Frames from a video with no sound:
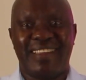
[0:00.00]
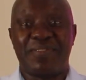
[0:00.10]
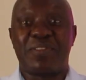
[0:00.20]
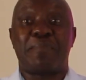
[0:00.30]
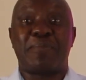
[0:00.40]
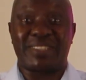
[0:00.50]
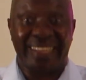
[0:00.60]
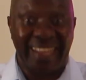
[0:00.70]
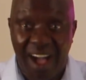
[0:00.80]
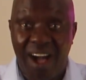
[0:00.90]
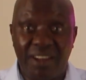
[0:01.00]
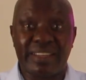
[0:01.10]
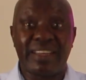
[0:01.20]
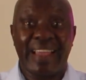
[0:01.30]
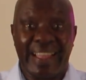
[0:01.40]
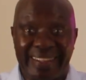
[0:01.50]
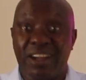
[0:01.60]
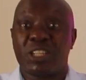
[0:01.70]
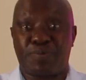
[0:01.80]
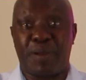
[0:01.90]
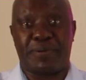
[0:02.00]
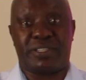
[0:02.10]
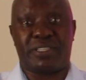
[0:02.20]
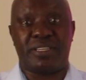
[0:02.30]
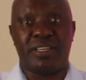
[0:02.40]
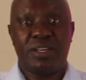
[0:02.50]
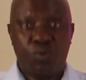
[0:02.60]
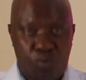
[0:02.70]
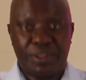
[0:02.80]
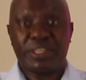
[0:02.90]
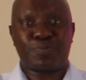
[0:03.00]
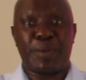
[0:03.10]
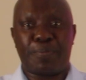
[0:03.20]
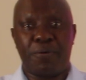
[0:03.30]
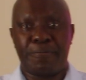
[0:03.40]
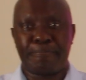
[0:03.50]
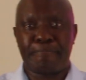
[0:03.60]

They're about God and God's purpose with his people.